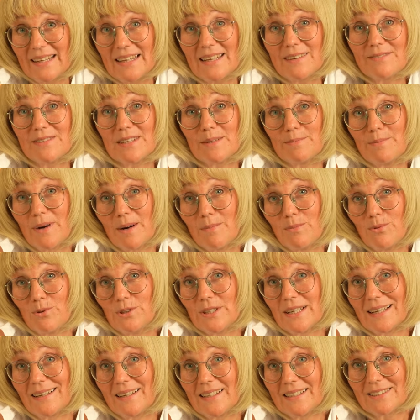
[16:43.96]
Give the baboon
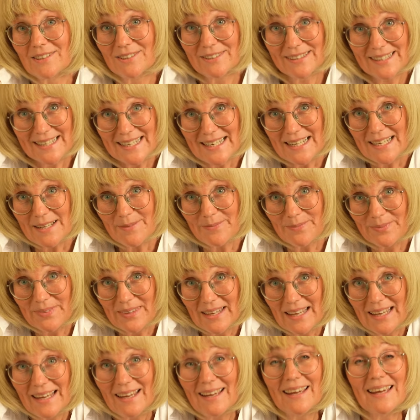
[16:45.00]
a little drink,
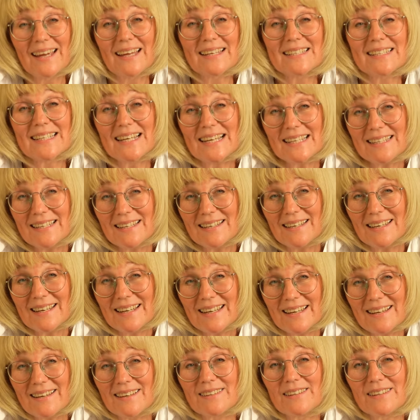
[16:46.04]
and suddenly